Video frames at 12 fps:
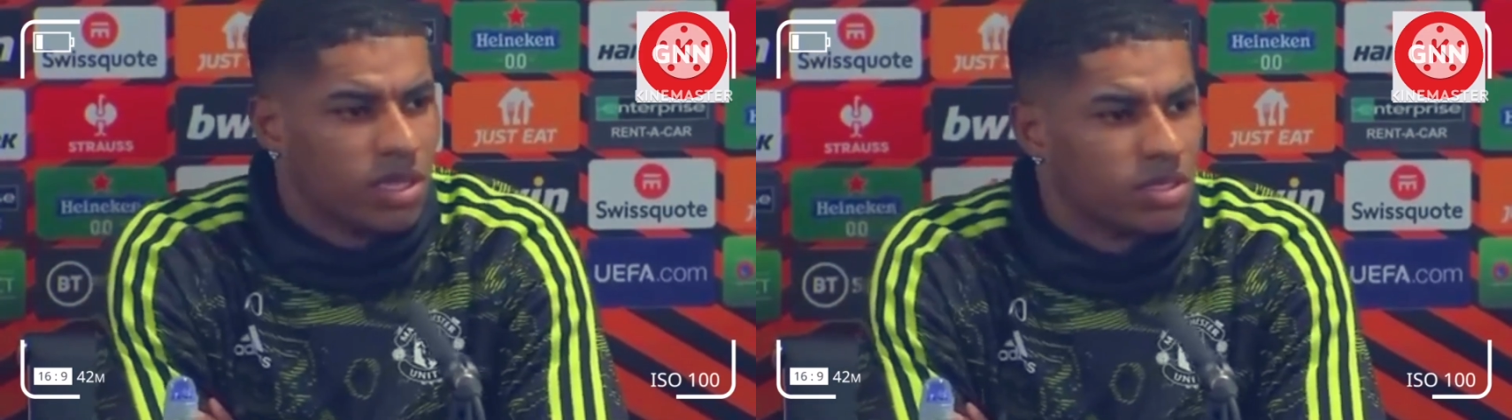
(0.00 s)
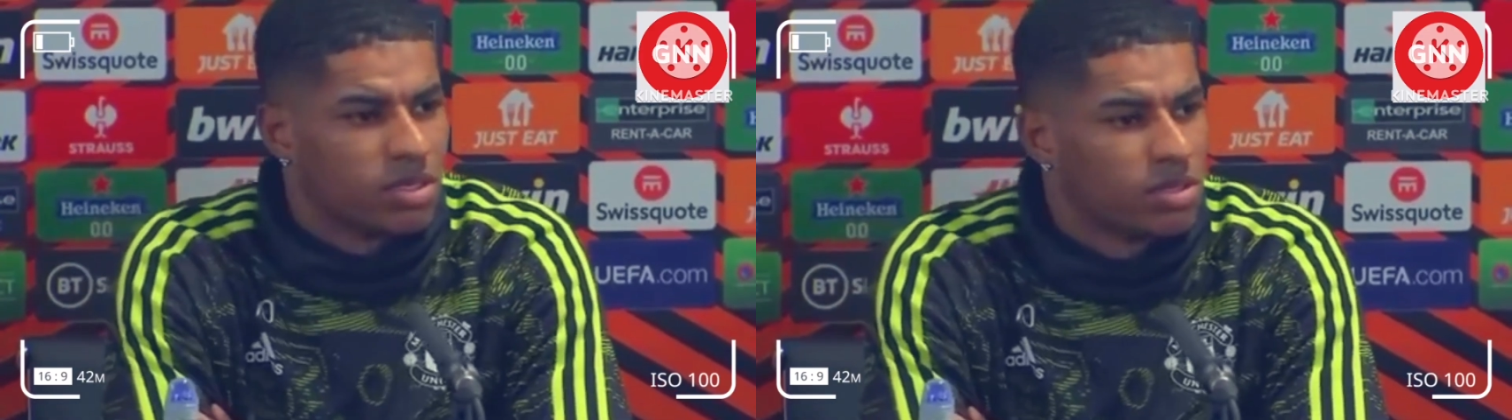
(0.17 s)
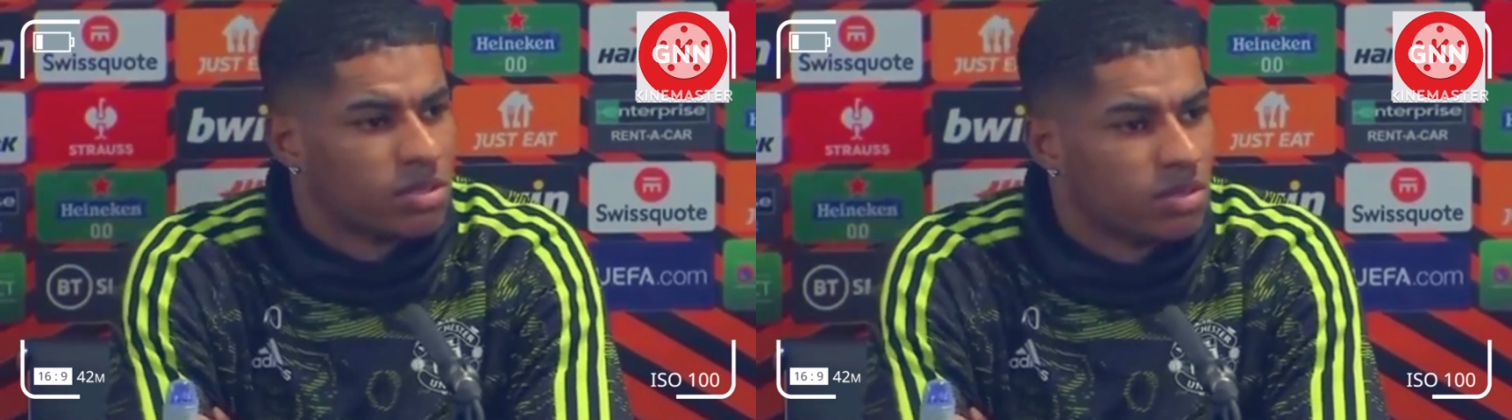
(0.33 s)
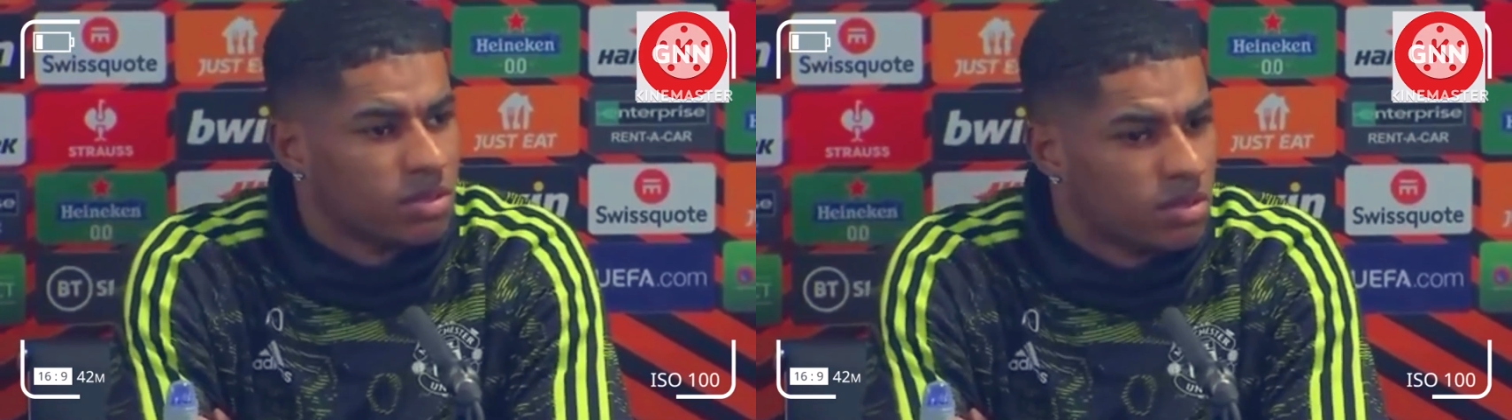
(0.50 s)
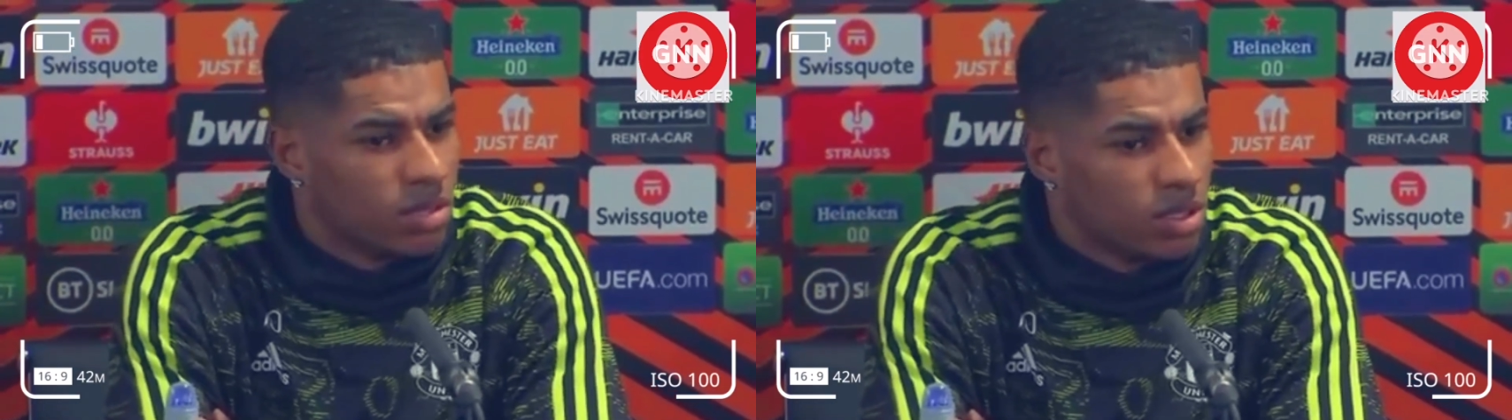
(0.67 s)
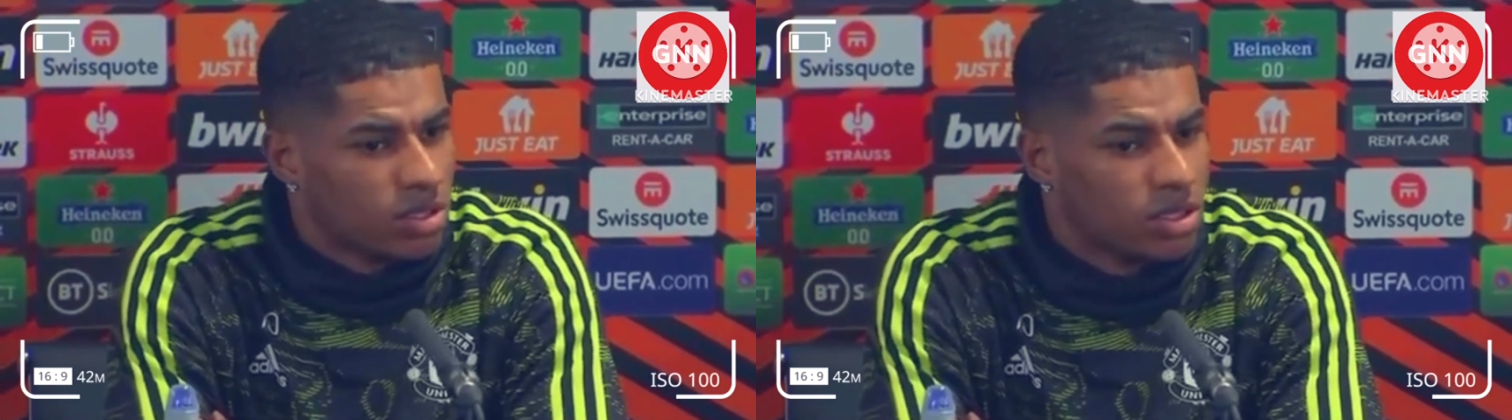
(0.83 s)
Bruno,
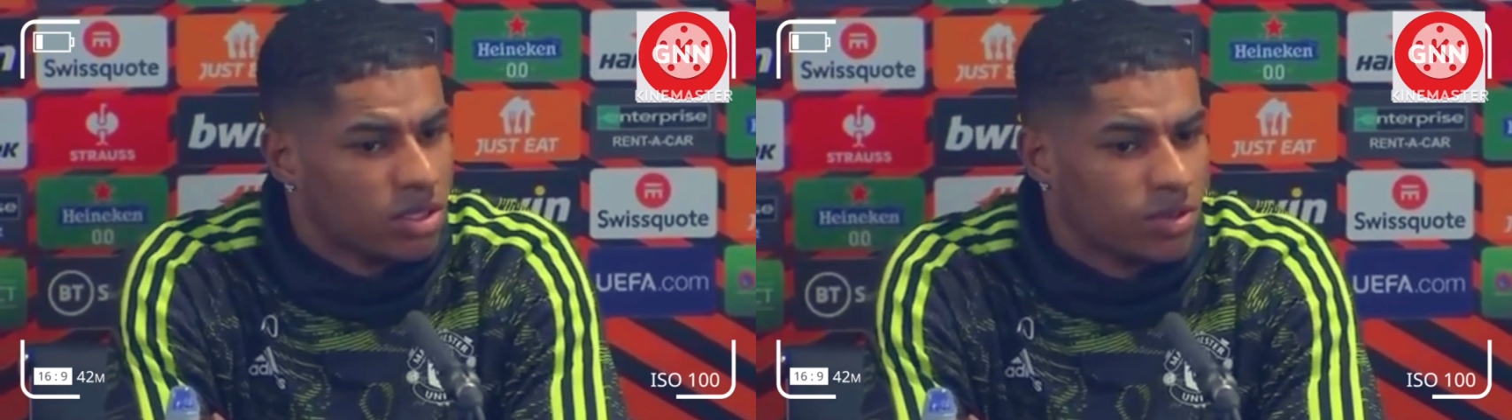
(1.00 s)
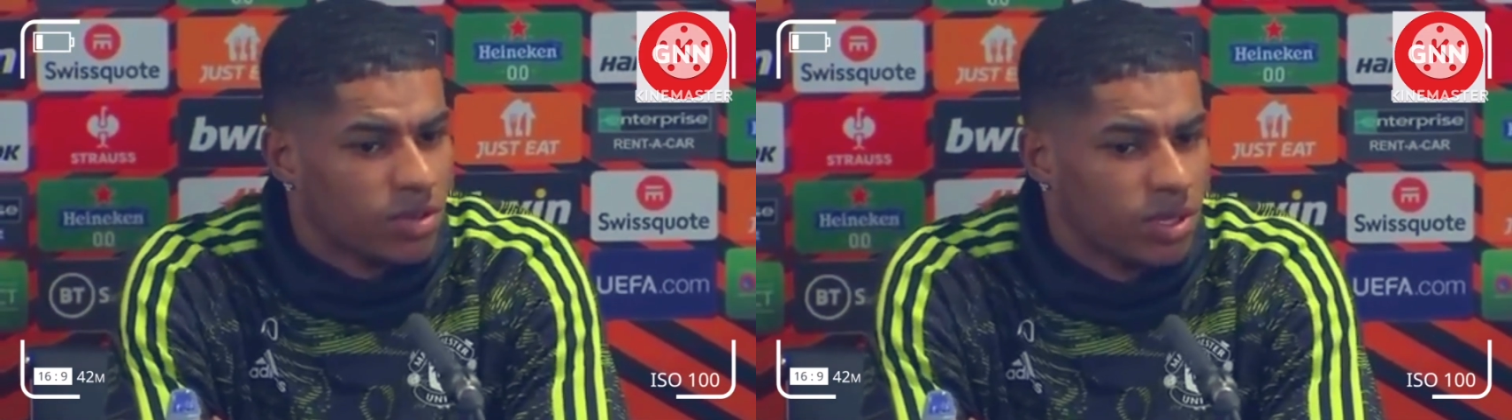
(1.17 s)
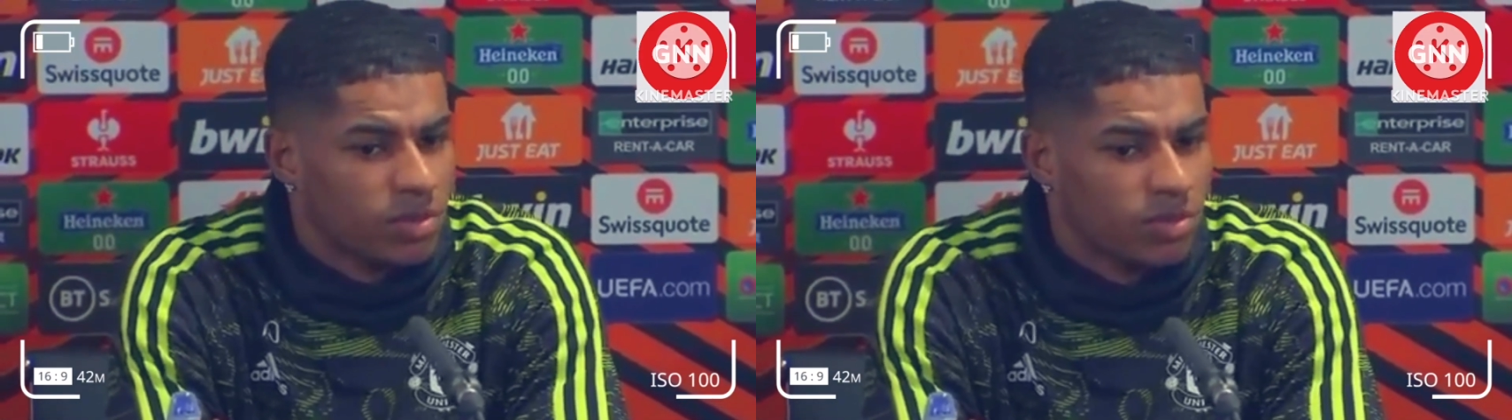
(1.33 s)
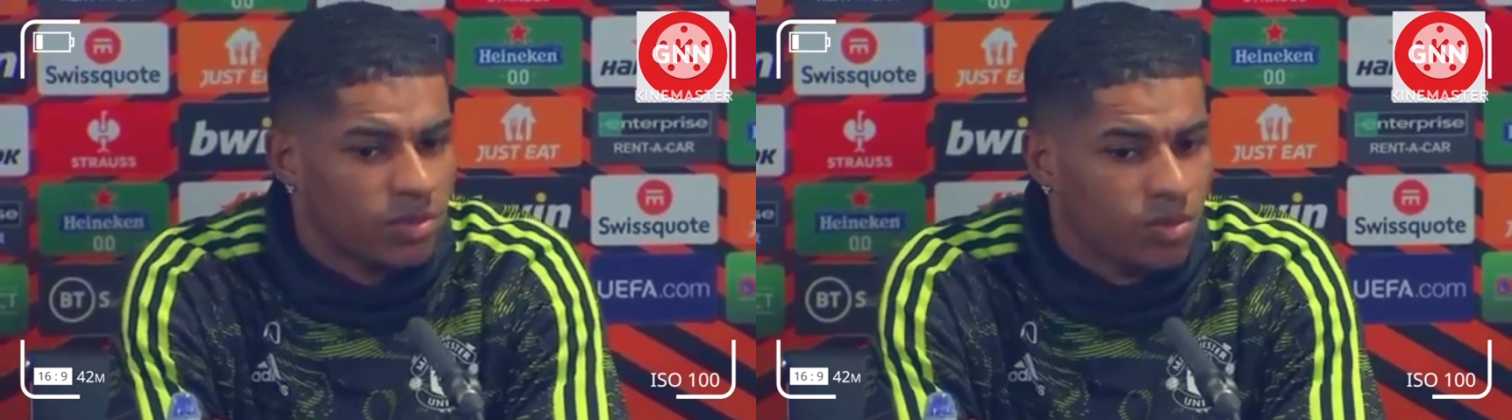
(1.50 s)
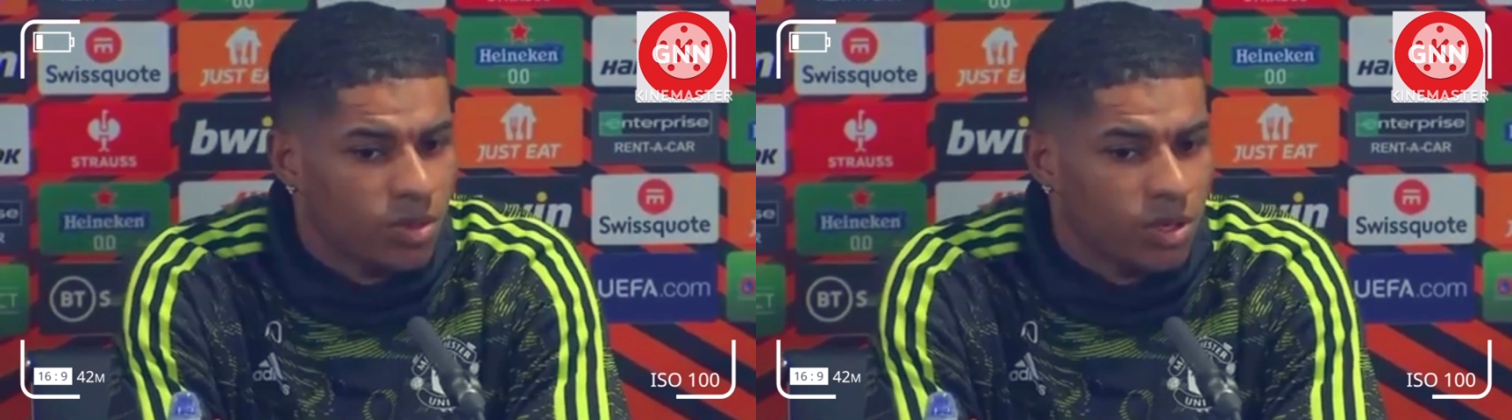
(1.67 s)
as you can imagine.